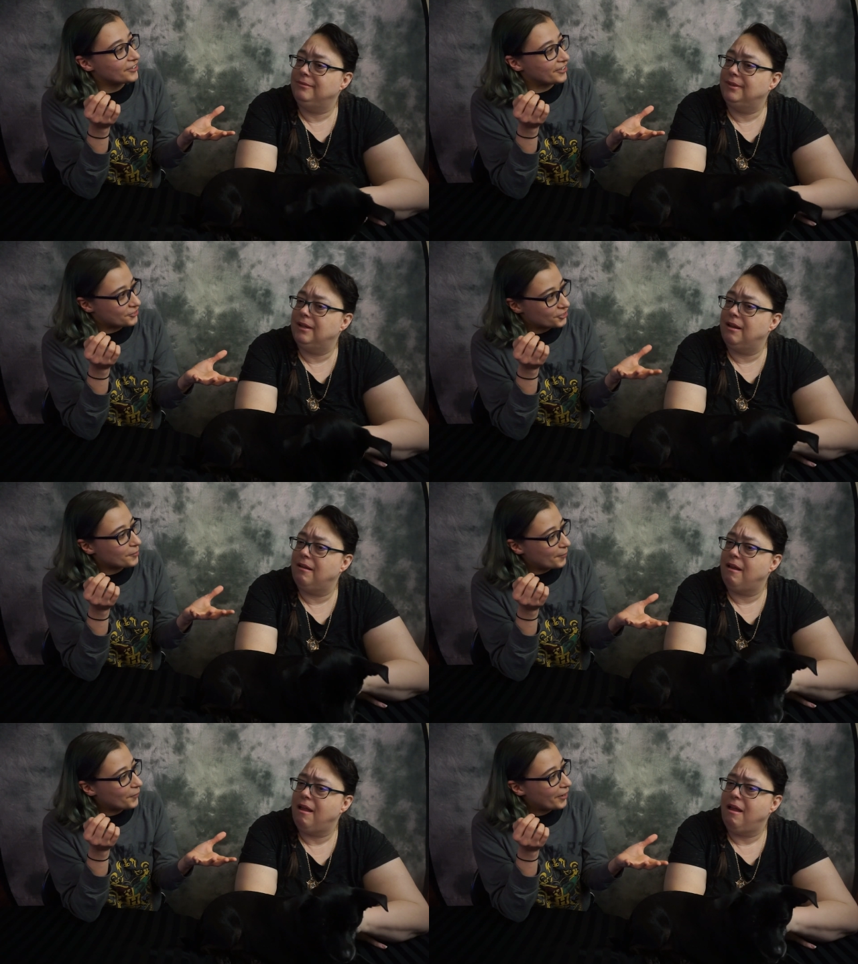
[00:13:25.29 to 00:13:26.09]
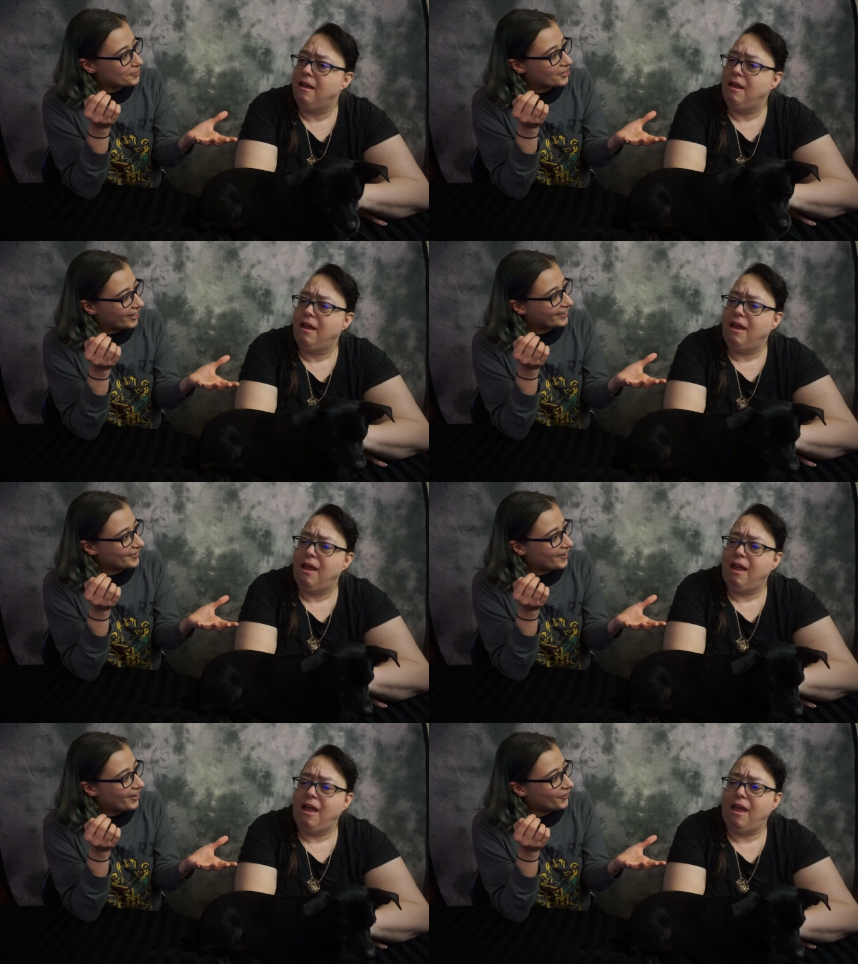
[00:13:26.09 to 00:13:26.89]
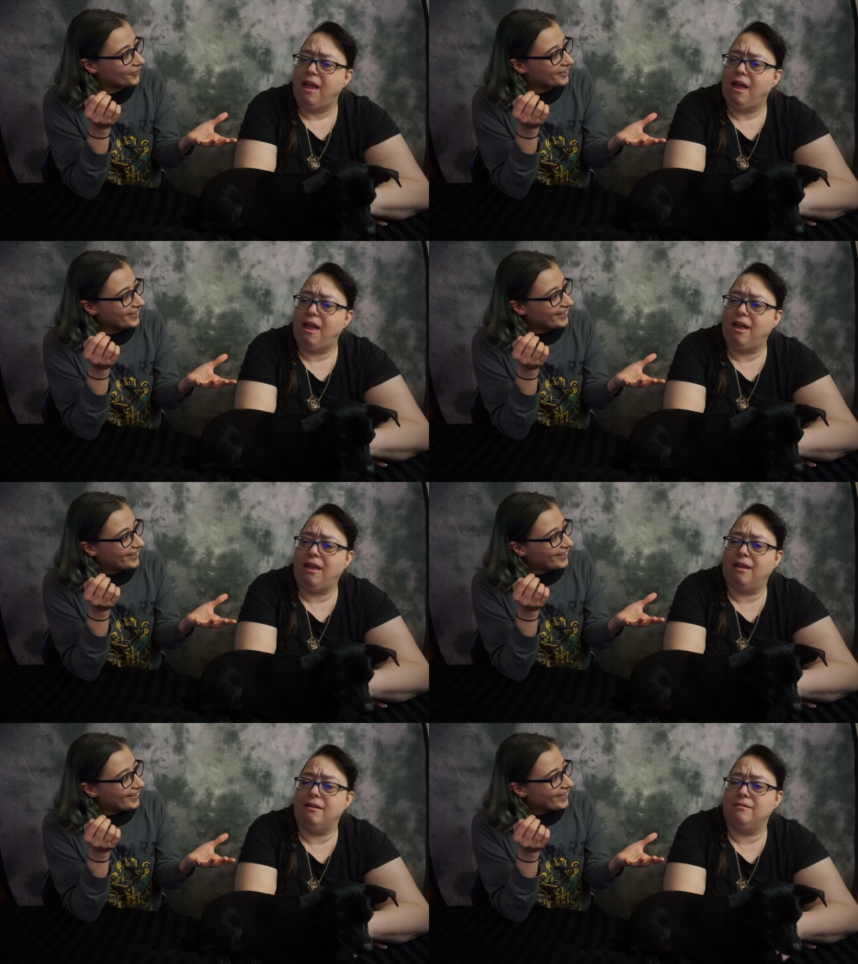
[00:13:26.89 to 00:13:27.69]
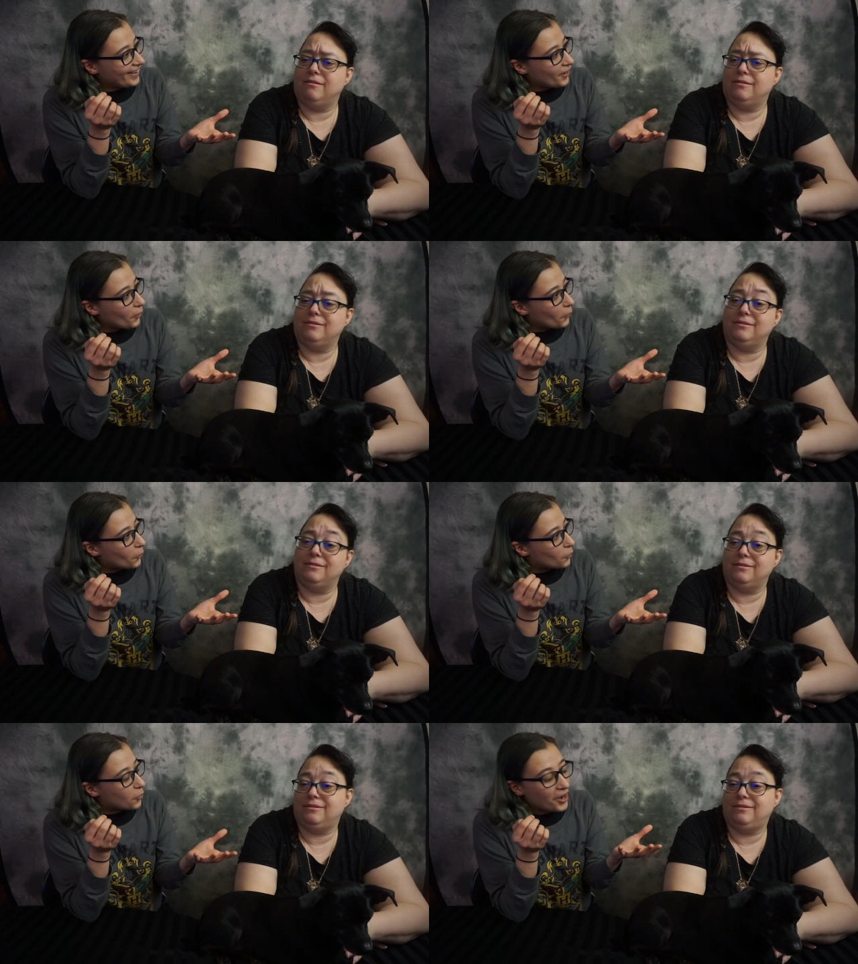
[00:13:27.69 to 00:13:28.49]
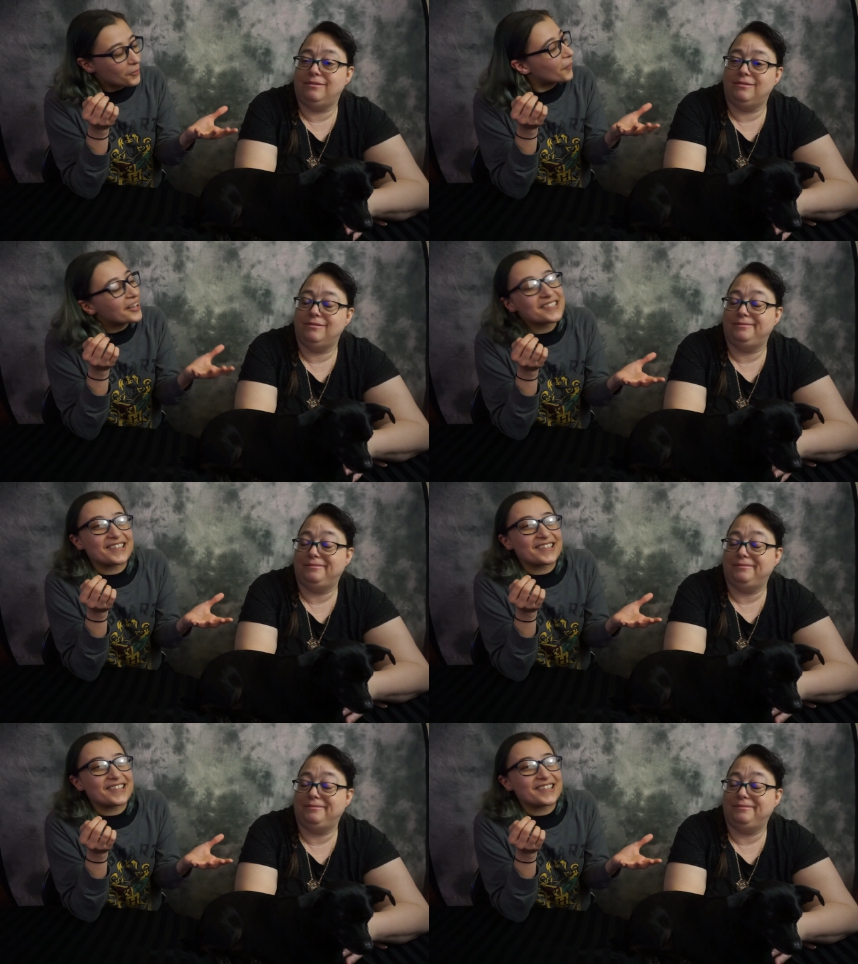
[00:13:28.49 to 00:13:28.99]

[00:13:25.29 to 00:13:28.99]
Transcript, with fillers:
Speaker 1: Like, do you remember what I'm talking about? What was